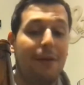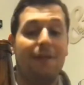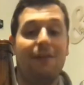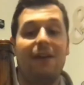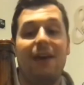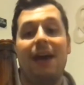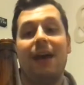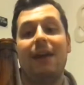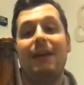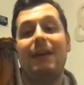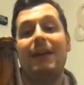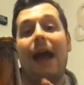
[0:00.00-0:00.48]
I've
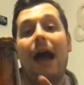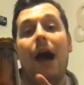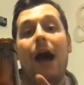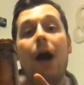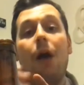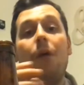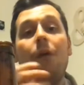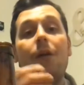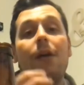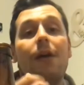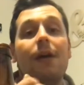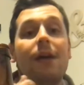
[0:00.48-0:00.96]
had
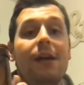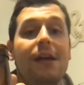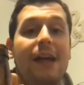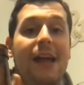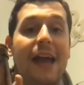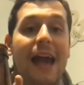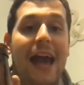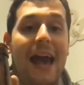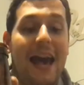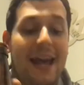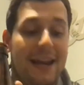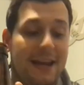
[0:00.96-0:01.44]
now
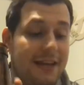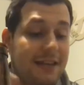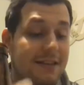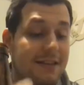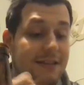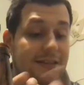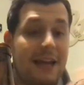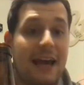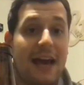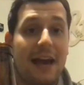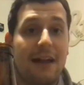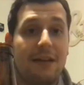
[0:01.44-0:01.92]

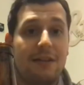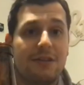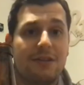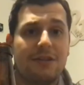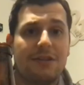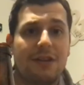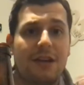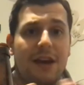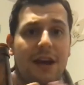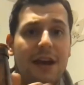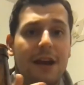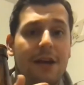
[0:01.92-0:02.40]
Attacus Atlas
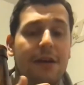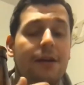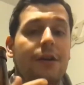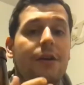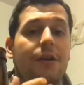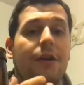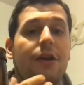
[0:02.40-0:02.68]
today,